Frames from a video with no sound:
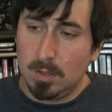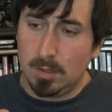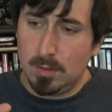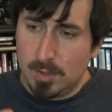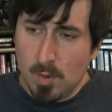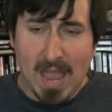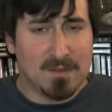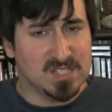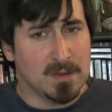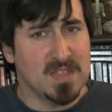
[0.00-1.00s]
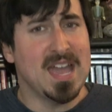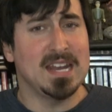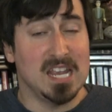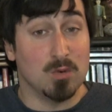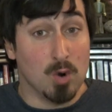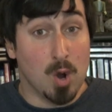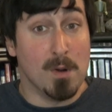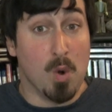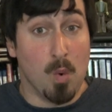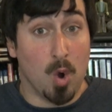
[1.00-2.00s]
You do have some of that in
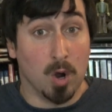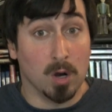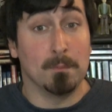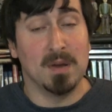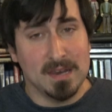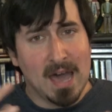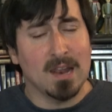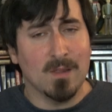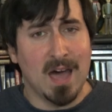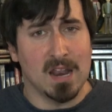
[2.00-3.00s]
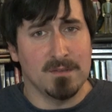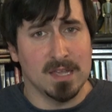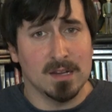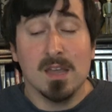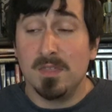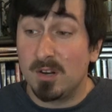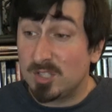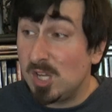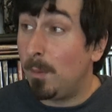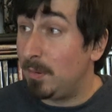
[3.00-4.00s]
Robowar, but not a lot of it. There's
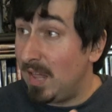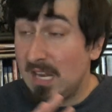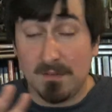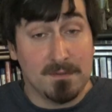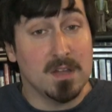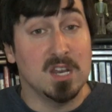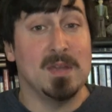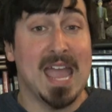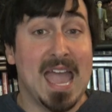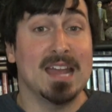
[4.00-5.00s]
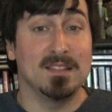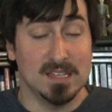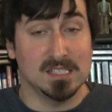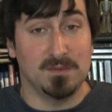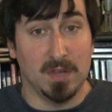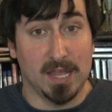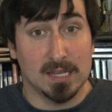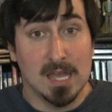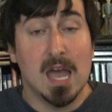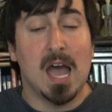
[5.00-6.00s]
still plenty of fun to be had in this
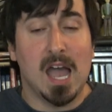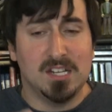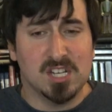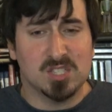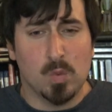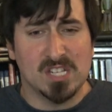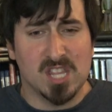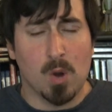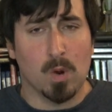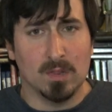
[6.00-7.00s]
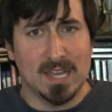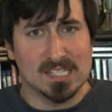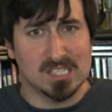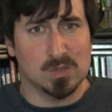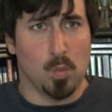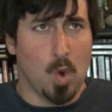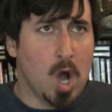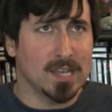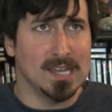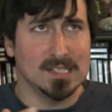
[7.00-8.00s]
flick. I just wish there were less
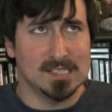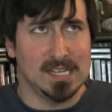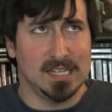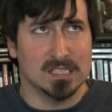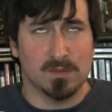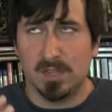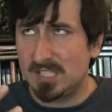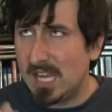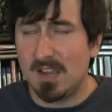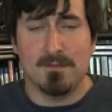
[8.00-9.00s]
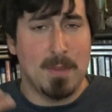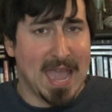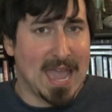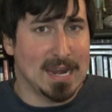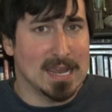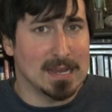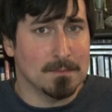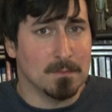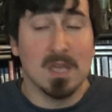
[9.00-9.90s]
walking scenes for the sake of padding.